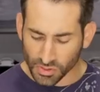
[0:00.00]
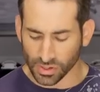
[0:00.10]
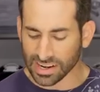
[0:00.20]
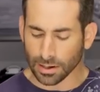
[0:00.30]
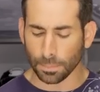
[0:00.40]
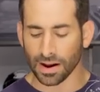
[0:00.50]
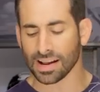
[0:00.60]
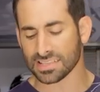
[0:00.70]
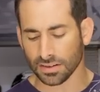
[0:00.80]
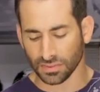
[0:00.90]
creating a
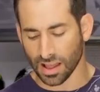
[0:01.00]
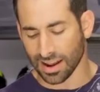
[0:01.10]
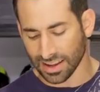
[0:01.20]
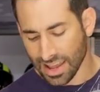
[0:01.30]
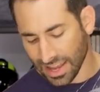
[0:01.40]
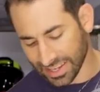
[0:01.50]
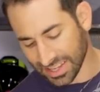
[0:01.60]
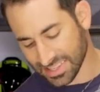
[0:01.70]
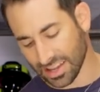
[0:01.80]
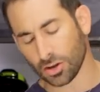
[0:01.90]
positive lock
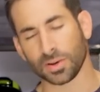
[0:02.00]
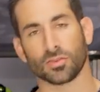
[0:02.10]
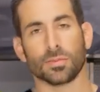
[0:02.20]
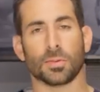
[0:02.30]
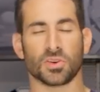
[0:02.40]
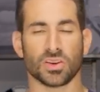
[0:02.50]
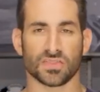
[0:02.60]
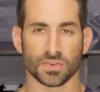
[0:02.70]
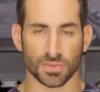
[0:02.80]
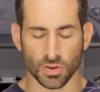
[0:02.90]
against the helmet. Remember, you
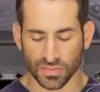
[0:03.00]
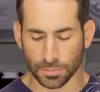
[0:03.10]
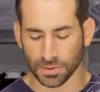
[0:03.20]
have some UV